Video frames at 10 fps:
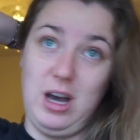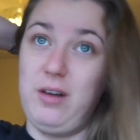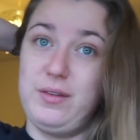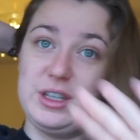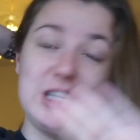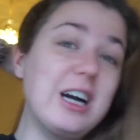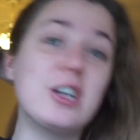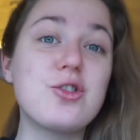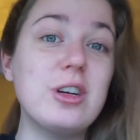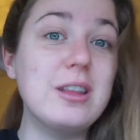covered
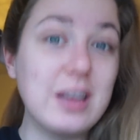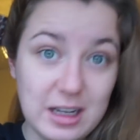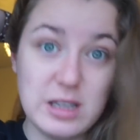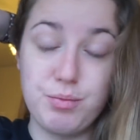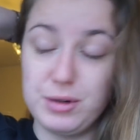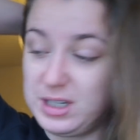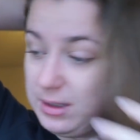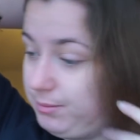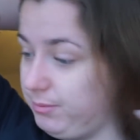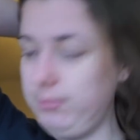country that is
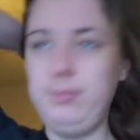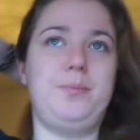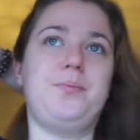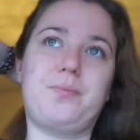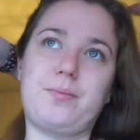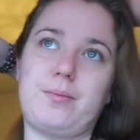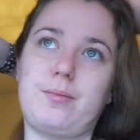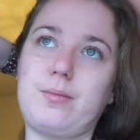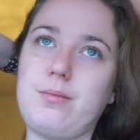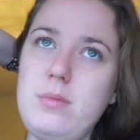Britain.
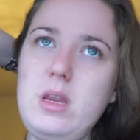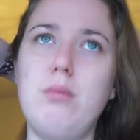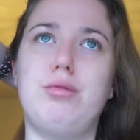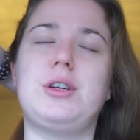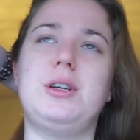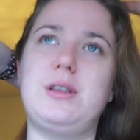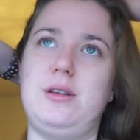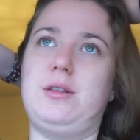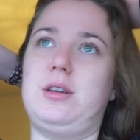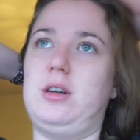Britain is
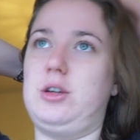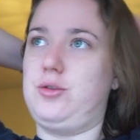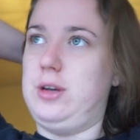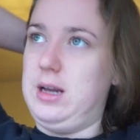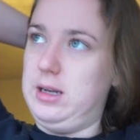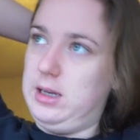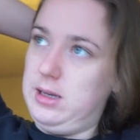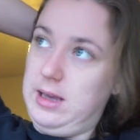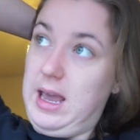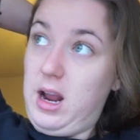not a country, Ali.
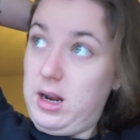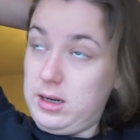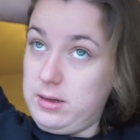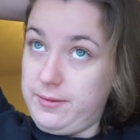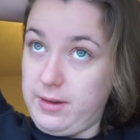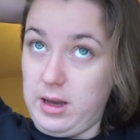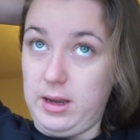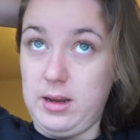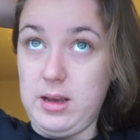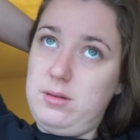England,
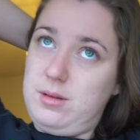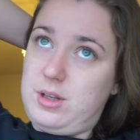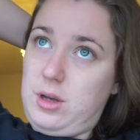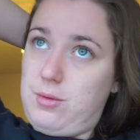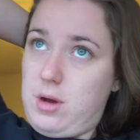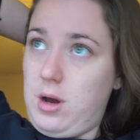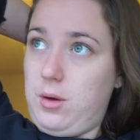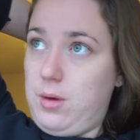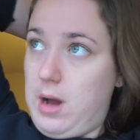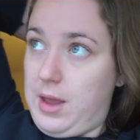fine. So
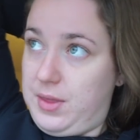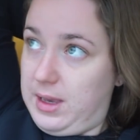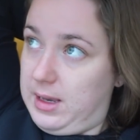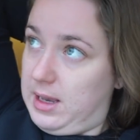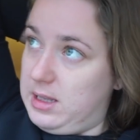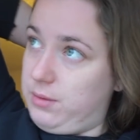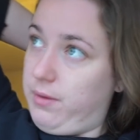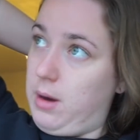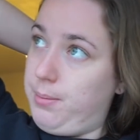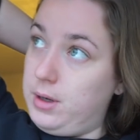no, I think it's
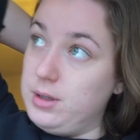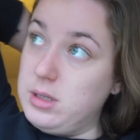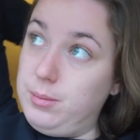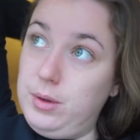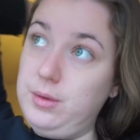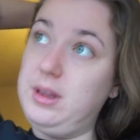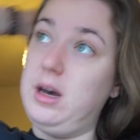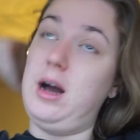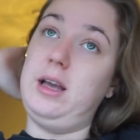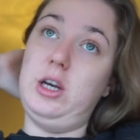very possible
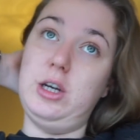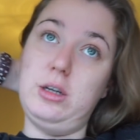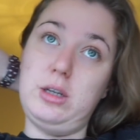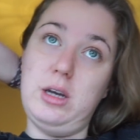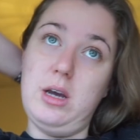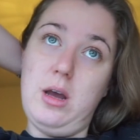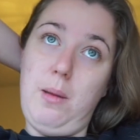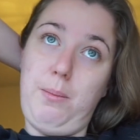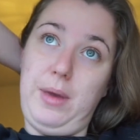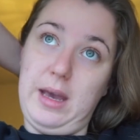that I could
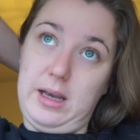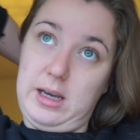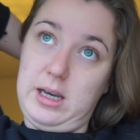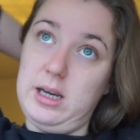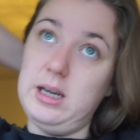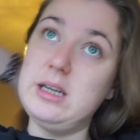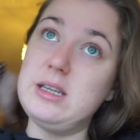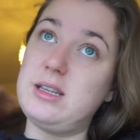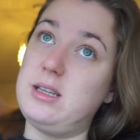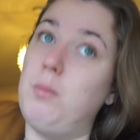pick
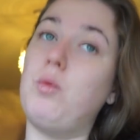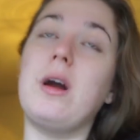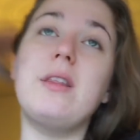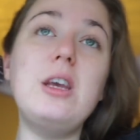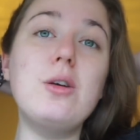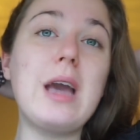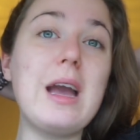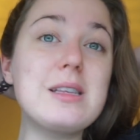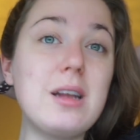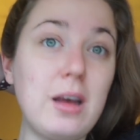somewhere in the
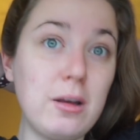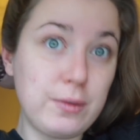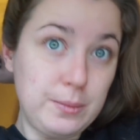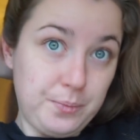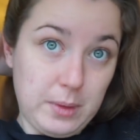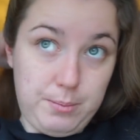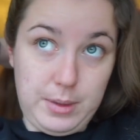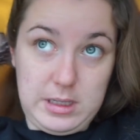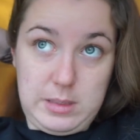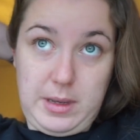UK to live.
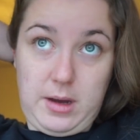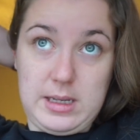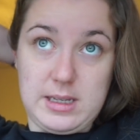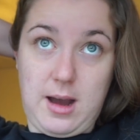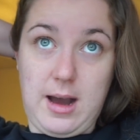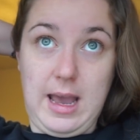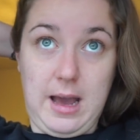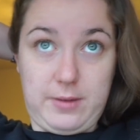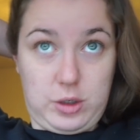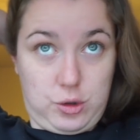But to be honest, I
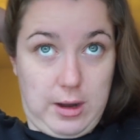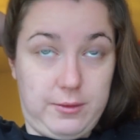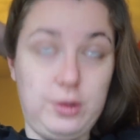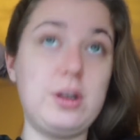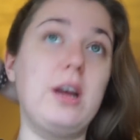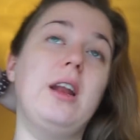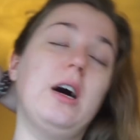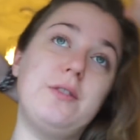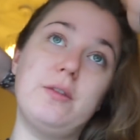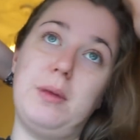haven't travelled
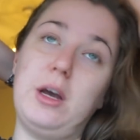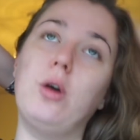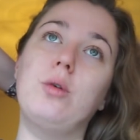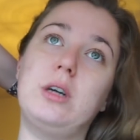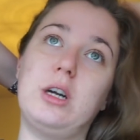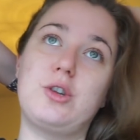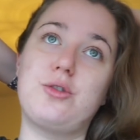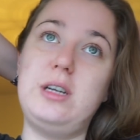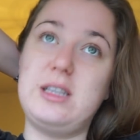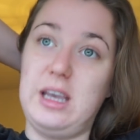enough of my own
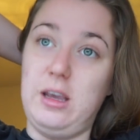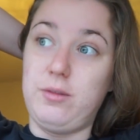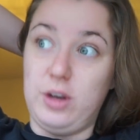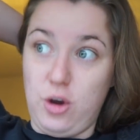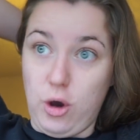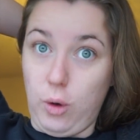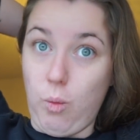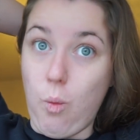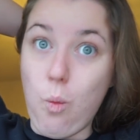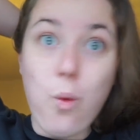country to even know
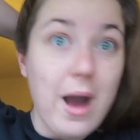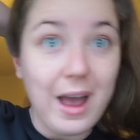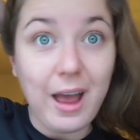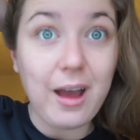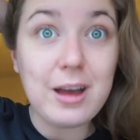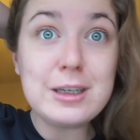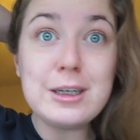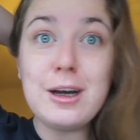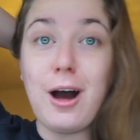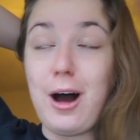where
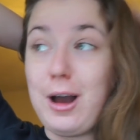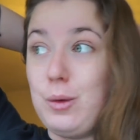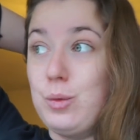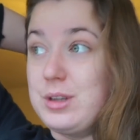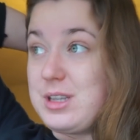I would